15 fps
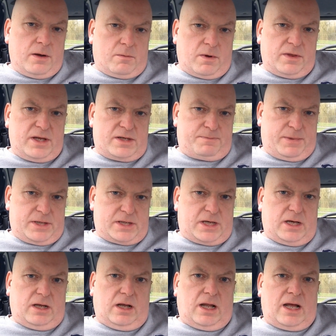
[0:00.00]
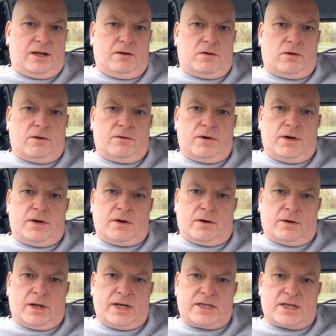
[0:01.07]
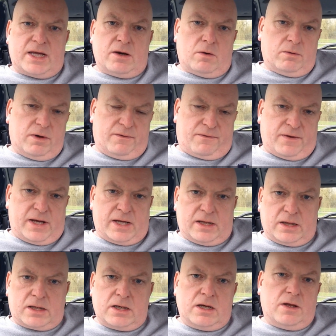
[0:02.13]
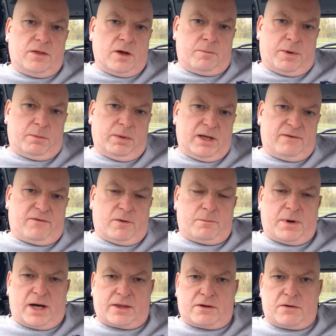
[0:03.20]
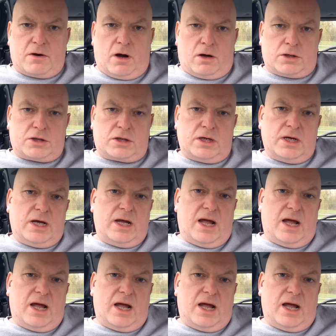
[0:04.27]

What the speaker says: What this particular landowner had done is they owned a field that a public footpath crossed,